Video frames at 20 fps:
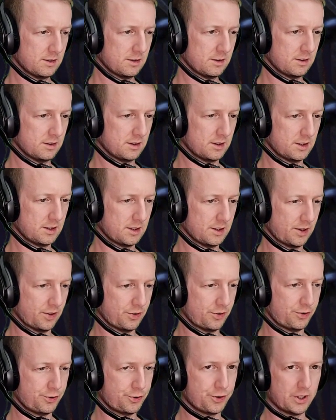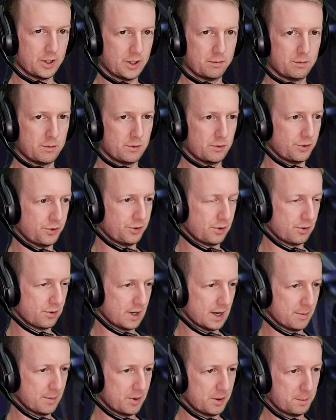That's cheap, we'll just
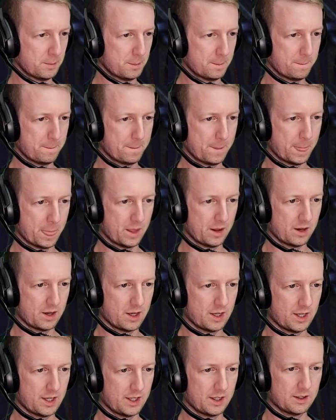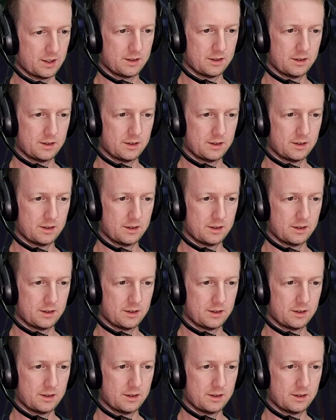grab it. Okay.